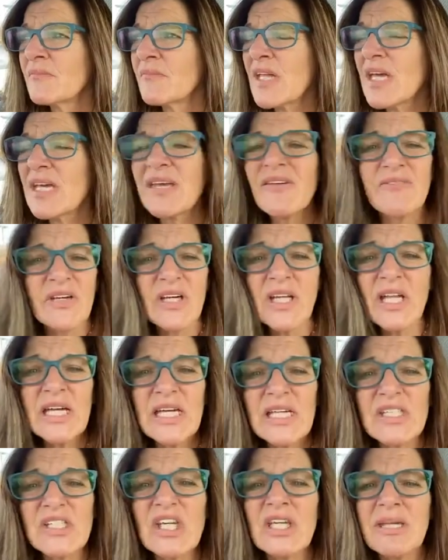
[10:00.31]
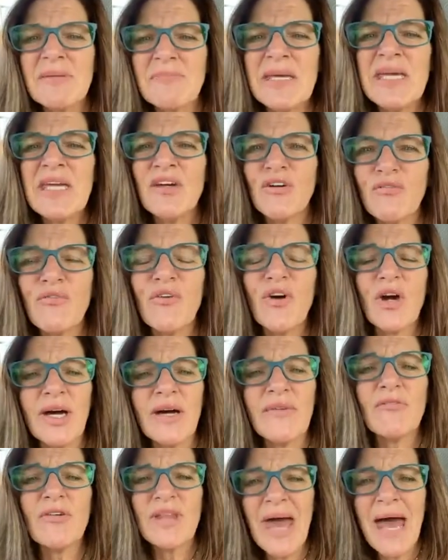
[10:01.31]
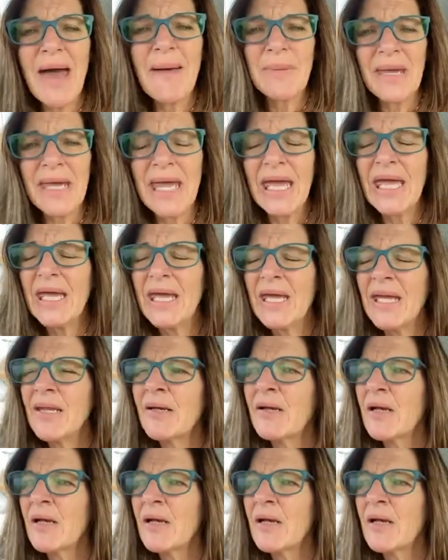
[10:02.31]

It can feel like it's going to be here forever, that pain,